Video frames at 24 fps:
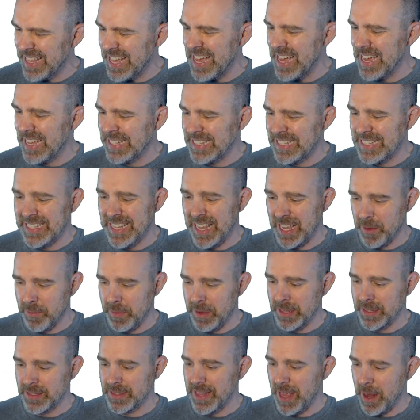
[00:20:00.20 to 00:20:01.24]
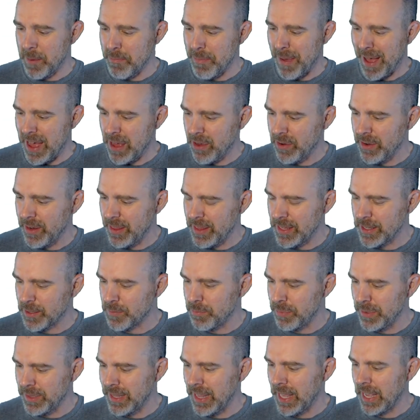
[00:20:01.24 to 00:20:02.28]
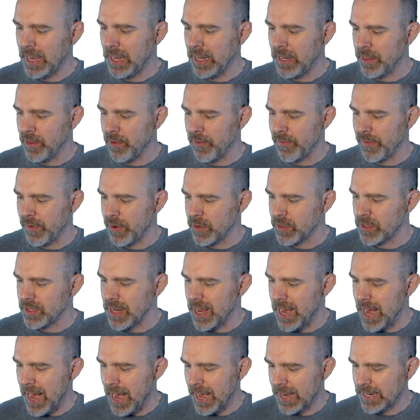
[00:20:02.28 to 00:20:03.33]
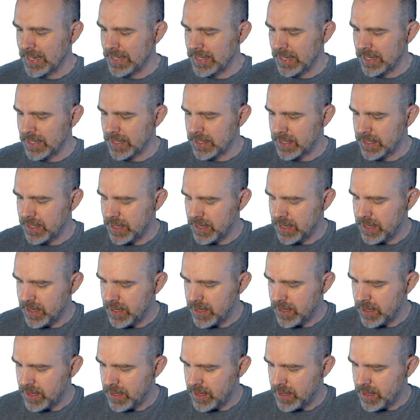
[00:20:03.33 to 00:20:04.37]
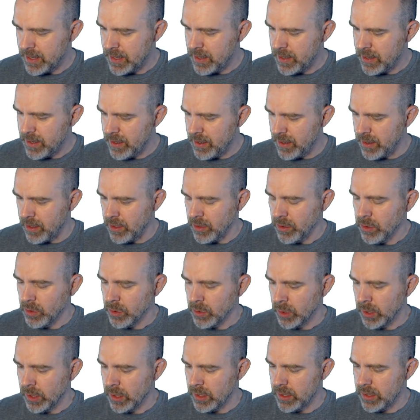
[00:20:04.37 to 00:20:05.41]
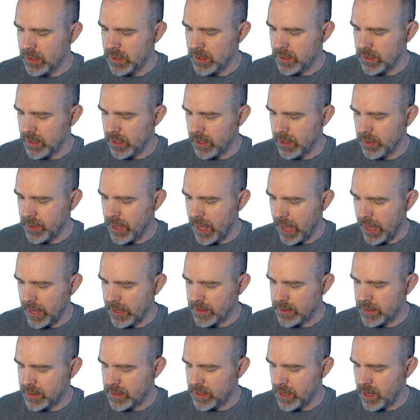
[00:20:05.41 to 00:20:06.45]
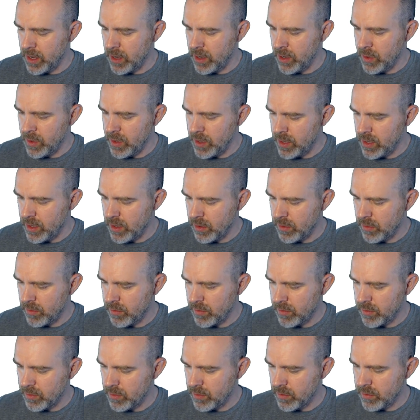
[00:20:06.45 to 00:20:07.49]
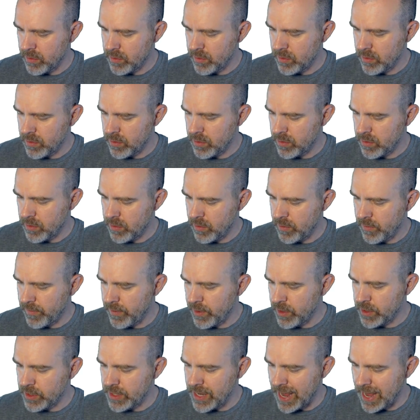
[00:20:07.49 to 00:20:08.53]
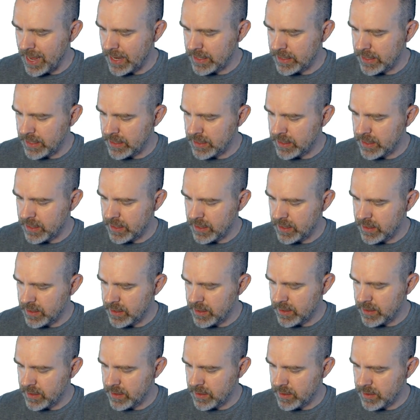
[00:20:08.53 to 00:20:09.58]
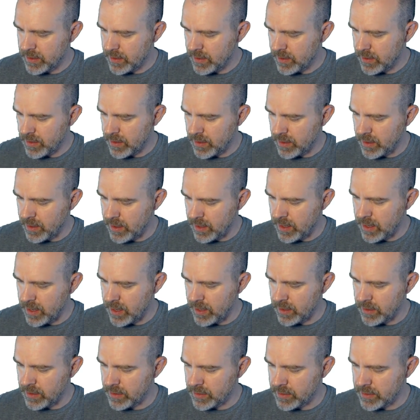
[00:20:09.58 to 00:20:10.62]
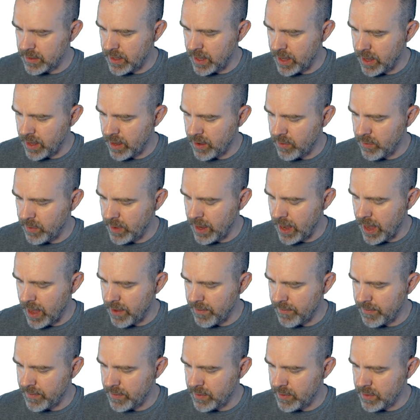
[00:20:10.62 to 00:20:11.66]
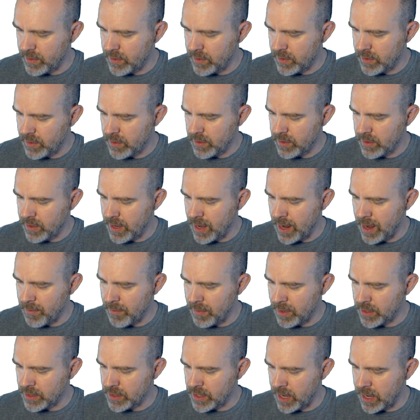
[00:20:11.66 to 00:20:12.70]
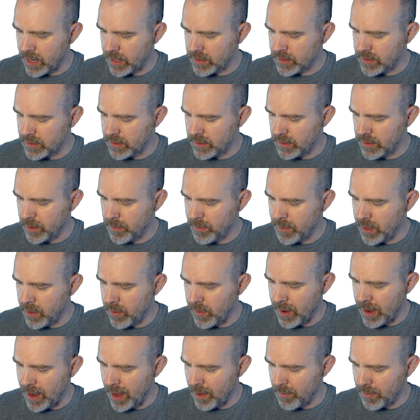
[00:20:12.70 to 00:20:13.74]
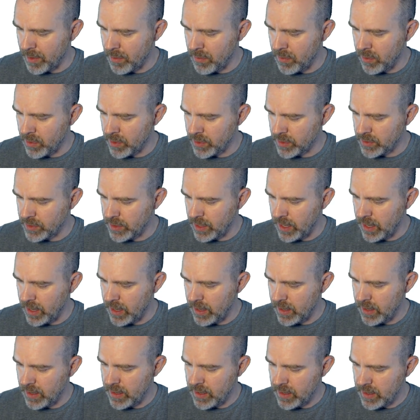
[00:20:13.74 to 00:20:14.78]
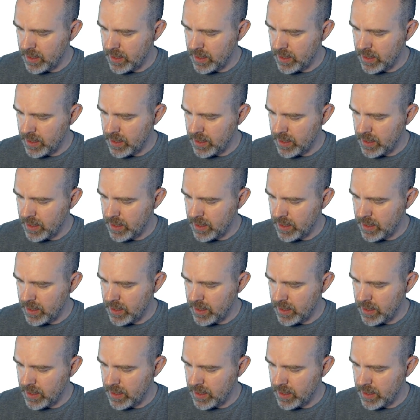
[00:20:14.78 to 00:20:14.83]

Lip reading: line segments that bound this plane in the first octant. Ooh, okay, so first octant, it looks like we have not much x, a little bit of y, but more z.